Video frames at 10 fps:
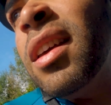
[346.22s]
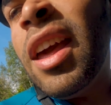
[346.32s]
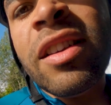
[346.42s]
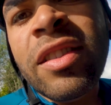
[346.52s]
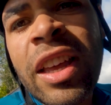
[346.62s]

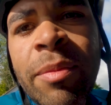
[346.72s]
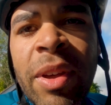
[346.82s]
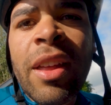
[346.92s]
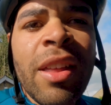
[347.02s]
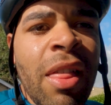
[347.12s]
because I'm getting a
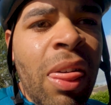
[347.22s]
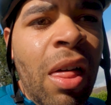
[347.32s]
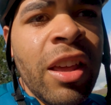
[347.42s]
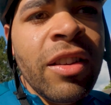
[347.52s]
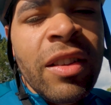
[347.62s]
bit,
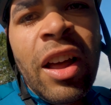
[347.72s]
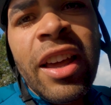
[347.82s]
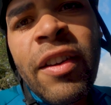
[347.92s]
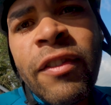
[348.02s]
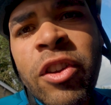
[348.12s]
well, like
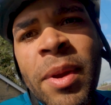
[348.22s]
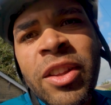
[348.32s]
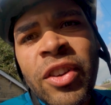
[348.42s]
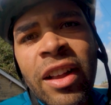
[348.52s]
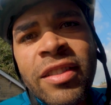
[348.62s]
if you have too many
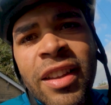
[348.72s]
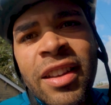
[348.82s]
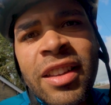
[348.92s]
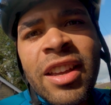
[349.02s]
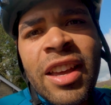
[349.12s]
gels,
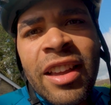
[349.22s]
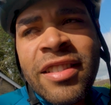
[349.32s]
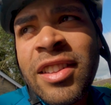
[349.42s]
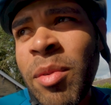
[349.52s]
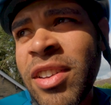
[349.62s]
yeah, your
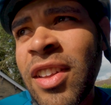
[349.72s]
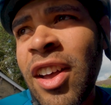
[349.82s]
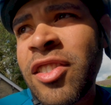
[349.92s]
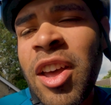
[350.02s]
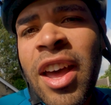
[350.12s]
stomach
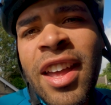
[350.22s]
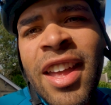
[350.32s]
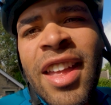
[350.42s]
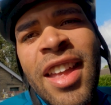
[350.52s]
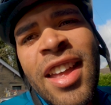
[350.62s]
starts to
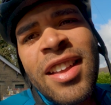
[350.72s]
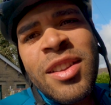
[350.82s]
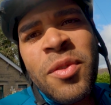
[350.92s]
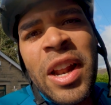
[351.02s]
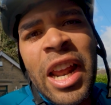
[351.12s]

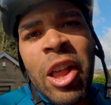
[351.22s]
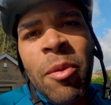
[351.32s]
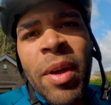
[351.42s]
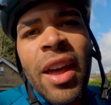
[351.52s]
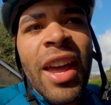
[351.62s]
feel a little
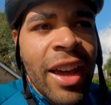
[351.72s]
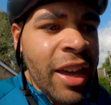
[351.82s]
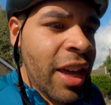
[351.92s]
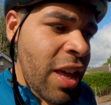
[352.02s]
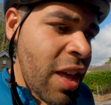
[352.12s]
bit
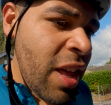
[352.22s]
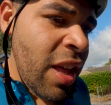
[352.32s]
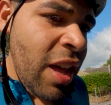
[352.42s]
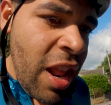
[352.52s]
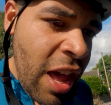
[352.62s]
icky,
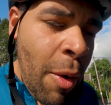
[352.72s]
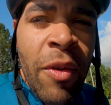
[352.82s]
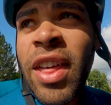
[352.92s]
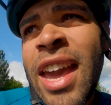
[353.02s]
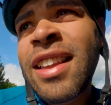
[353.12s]
and
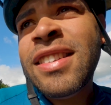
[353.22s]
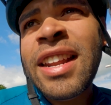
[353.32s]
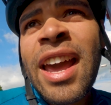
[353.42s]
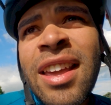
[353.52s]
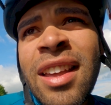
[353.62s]
with the heat
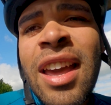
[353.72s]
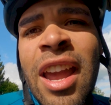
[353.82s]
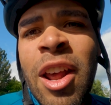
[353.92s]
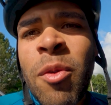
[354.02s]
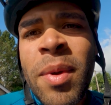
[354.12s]
today, yeah,
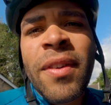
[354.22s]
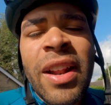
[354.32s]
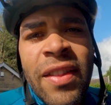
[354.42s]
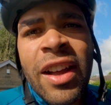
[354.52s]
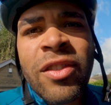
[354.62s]
you don't want to be
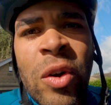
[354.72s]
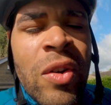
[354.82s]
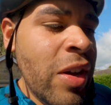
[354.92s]
feeling that at all.